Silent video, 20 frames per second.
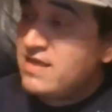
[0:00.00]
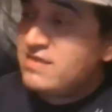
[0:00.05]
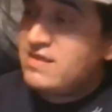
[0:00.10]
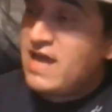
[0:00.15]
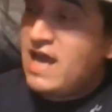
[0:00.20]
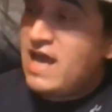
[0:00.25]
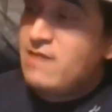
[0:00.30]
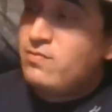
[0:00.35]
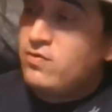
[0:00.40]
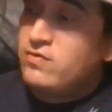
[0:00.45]

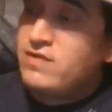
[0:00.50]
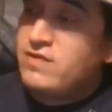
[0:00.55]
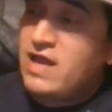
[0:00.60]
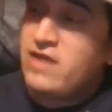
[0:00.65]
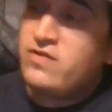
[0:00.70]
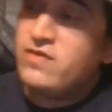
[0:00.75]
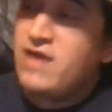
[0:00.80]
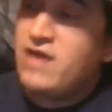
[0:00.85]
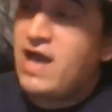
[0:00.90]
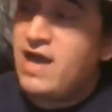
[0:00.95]
cyborg, not
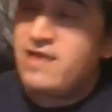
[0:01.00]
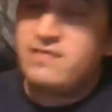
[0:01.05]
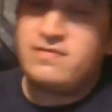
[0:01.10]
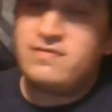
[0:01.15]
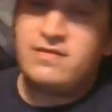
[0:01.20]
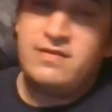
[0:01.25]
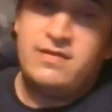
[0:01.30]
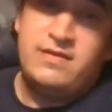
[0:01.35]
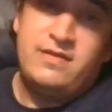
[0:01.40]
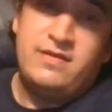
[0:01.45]
you guys.
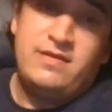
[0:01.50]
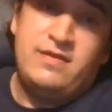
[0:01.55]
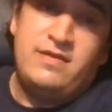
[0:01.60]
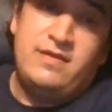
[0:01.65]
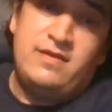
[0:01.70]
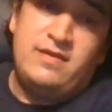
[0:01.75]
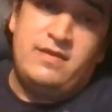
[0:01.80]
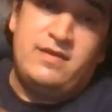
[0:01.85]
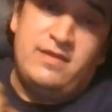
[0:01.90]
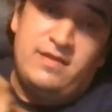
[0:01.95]

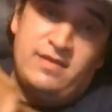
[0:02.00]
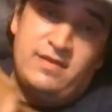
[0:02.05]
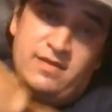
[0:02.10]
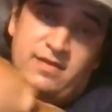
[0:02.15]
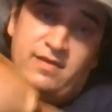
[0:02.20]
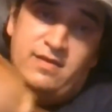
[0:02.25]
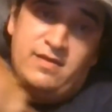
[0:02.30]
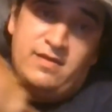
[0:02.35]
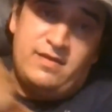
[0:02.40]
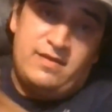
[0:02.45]

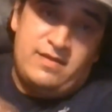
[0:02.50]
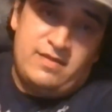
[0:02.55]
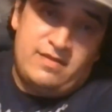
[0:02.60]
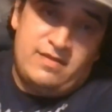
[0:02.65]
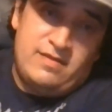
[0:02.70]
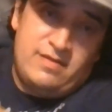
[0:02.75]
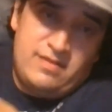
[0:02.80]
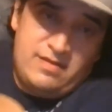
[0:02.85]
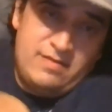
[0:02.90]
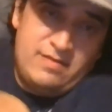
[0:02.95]
Oh,
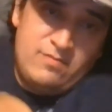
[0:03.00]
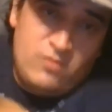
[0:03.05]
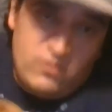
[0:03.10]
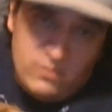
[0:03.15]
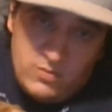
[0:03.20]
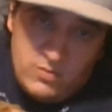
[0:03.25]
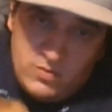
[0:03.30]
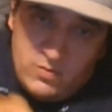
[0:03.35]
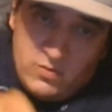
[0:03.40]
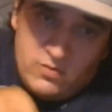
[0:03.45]
oh,
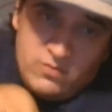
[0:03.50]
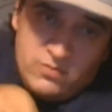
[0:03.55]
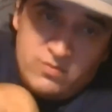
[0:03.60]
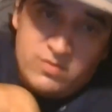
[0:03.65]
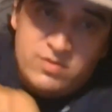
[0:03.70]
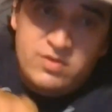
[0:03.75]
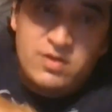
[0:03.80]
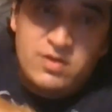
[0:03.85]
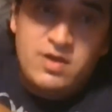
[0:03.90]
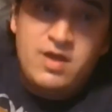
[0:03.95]
oh.
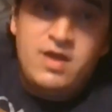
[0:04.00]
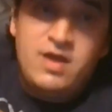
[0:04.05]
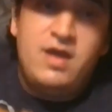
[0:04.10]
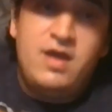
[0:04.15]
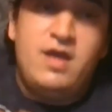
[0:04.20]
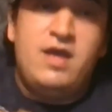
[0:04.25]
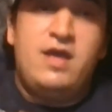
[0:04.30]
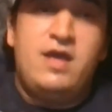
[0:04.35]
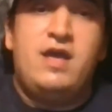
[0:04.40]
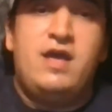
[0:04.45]

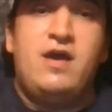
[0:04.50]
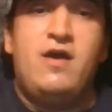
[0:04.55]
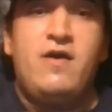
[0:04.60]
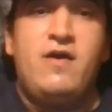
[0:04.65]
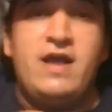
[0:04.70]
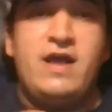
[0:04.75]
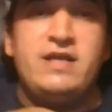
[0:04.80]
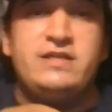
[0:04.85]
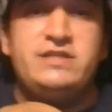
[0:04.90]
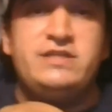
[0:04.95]
All right.
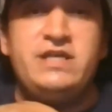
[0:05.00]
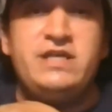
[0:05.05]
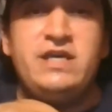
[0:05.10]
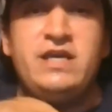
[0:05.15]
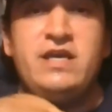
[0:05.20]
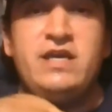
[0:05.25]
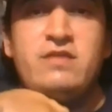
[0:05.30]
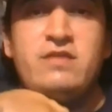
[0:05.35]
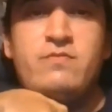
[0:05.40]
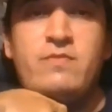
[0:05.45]
She
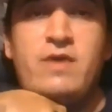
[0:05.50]
is